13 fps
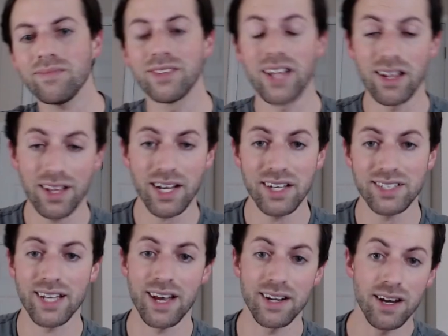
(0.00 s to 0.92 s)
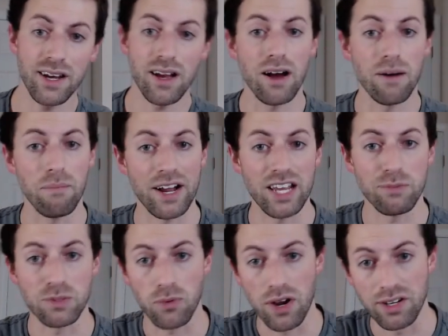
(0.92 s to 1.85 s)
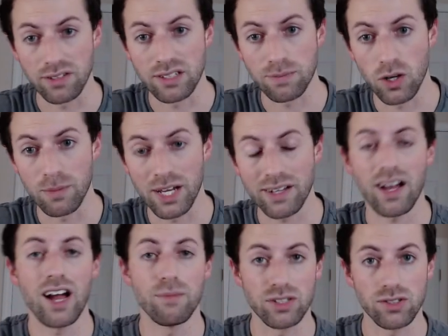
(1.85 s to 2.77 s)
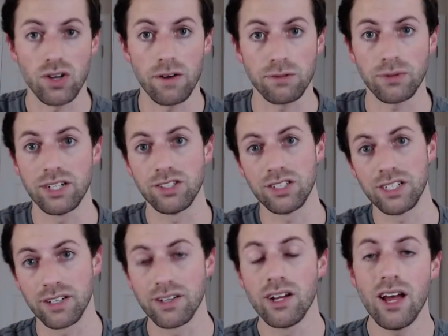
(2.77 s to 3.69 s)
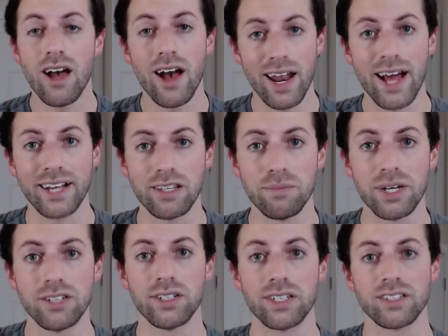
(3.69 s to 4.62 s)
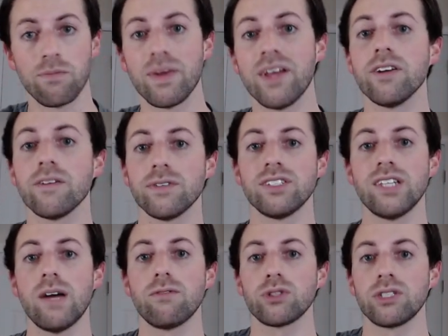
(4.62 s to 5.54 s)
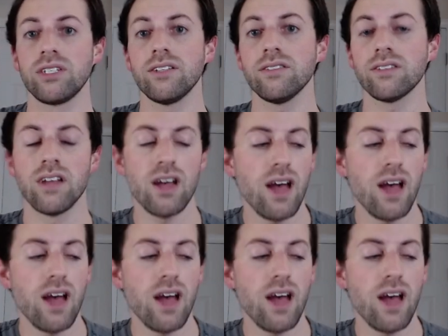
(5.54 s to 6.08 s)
Now, like I said, my name is Brendan Smirbeck. I'm a software engineer at Acumentrics. I've been there for several years.